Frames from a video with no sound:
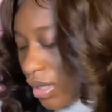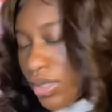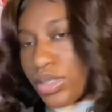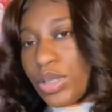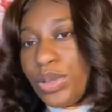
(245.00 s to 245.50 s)

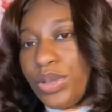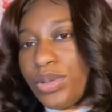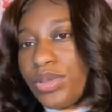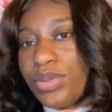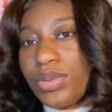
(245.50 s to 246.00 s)
So
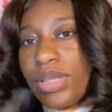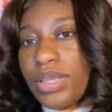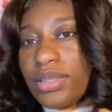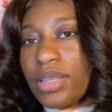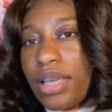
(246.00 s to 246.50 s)
those two
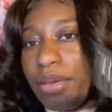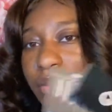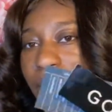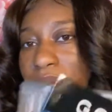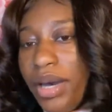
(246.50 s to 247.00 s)
things came
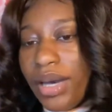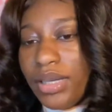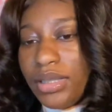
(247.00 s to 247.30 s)
in the box.